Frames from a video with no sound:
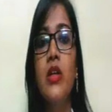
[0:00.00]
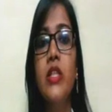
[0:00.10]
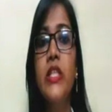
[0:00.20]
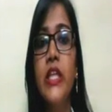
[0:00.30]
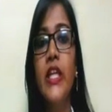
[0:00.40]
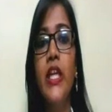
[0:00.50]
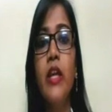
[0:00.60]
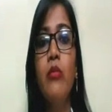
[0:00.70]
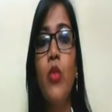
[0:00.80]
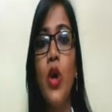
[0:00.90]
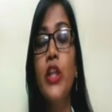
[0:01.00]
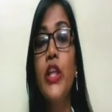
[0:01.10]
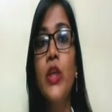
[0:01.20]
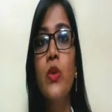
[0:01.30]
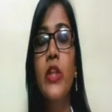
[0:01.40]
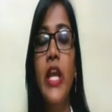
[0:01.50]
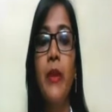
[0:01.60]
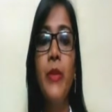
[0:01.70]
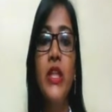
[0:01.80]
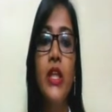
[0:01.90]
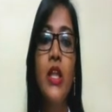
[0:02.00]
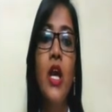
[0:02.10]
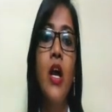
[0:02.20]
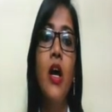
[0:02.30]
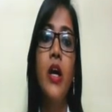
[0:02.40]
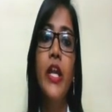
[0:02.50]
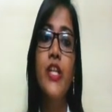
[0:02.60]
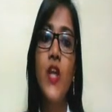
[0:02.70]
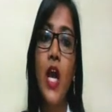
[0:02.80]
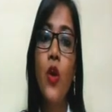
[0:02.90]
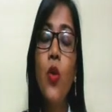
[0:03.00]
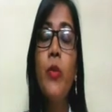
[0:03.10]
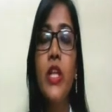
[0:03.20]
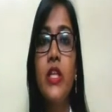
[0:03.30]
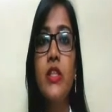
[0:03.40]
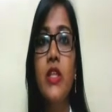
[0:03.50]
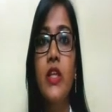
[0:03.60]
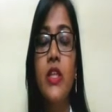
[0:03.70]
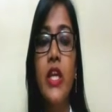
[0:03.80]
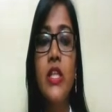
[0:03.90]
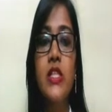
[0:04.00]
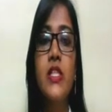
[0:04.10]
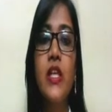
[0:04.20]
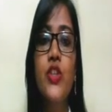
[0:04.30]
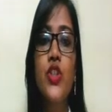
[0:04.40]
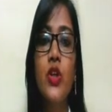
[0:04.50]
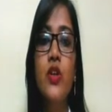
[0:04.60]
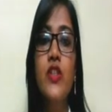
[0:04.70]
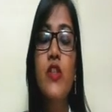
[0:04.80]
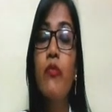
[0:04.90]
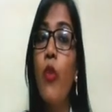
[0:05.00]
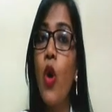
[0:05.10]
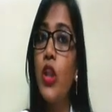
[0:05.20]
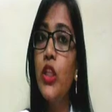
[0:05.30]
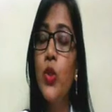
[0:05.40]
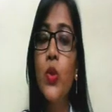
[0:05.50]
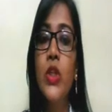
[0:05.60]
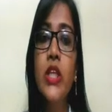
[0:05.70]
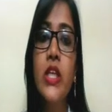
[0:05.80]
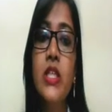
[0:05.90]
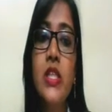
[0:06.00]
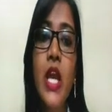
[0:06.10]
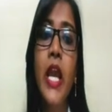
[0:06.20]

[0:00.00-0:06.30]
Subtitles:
DNA molecule can be then get accommodated in such a small nucleus?